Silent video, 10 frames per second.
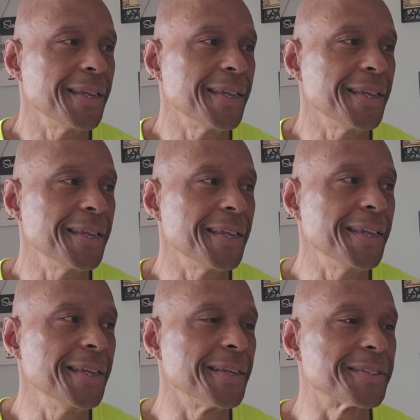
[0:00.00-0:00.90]
he
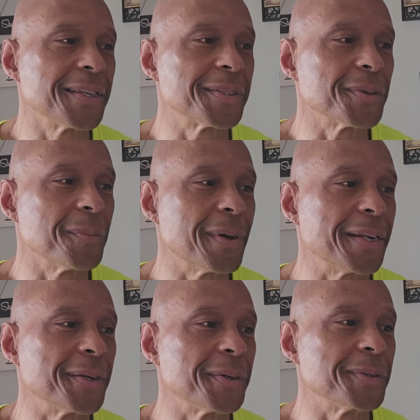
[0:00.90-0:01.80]
he just gets on my
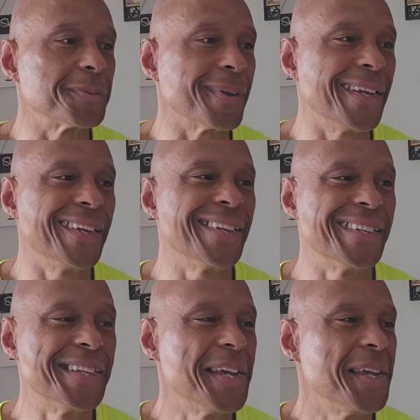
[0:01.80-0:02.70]
nerves, man.
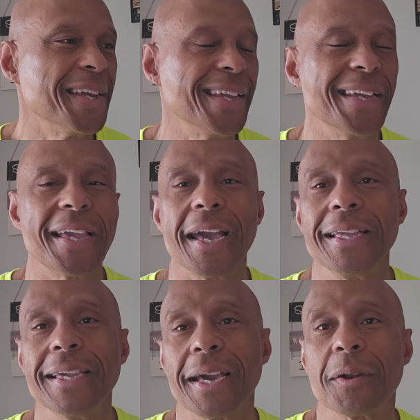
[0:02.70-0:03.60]
he got
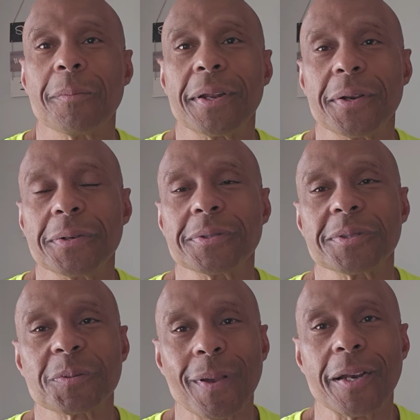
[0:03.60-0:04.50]
he got on my nerves
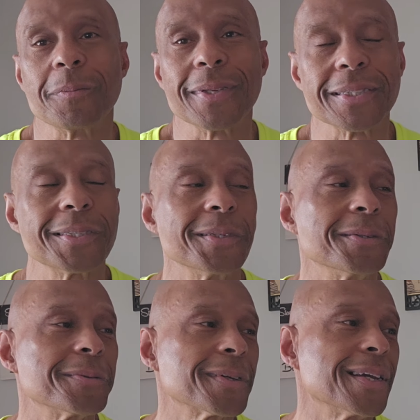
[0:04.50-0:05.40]
as Spider Man
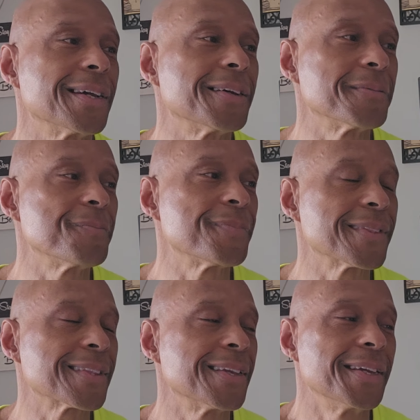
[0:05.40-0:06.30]
too. Uh,
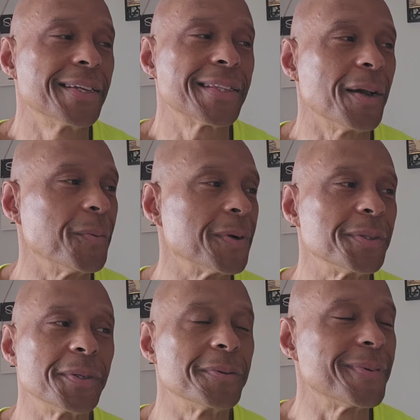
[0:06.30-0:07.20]
that one
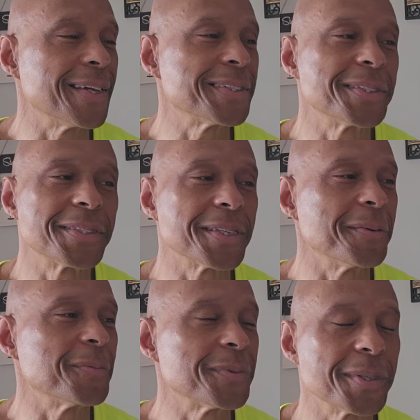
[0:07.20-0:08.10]
dude, man, it's just
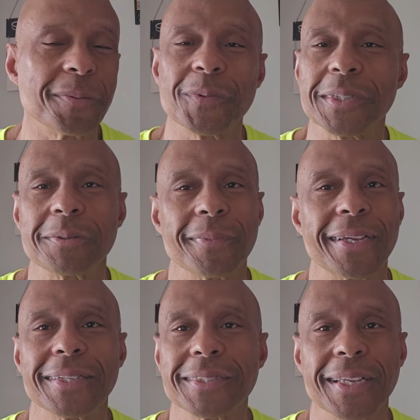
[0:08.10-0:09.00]
some some reason,
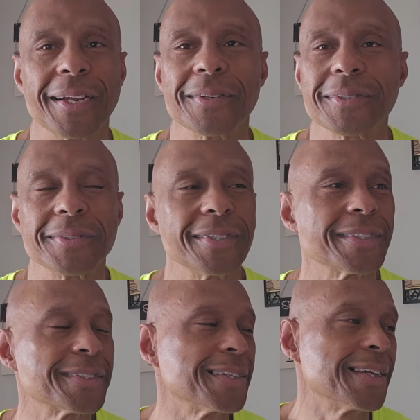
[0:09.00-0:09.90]
man, his character
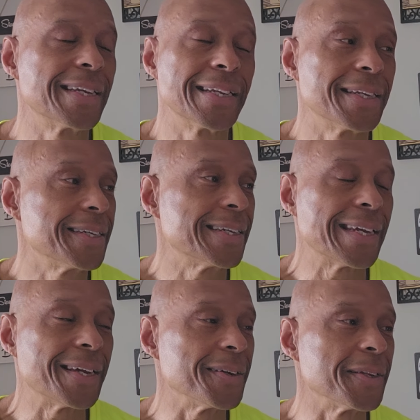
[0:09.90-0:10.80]
just
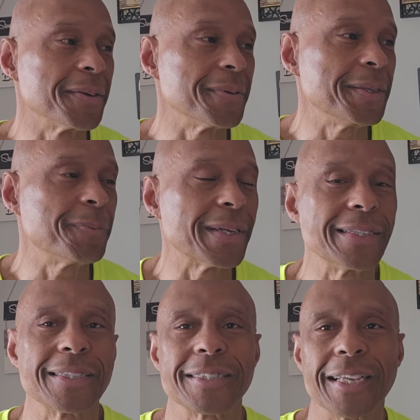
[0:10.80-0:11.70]
I don't know. He
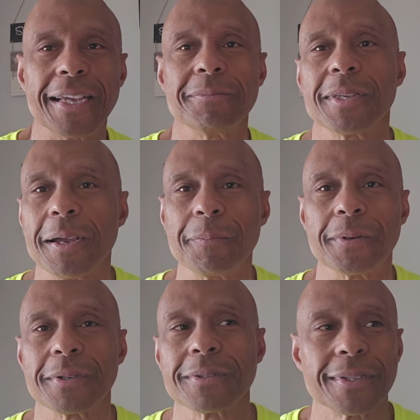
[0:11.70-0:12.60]
plays the same type
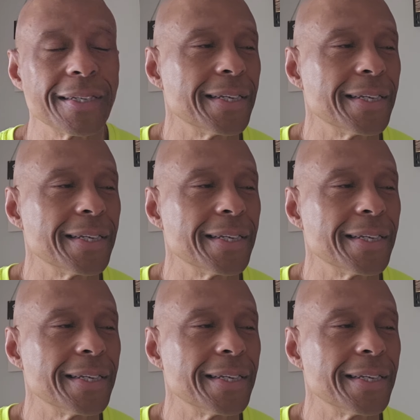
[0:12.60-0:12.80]
of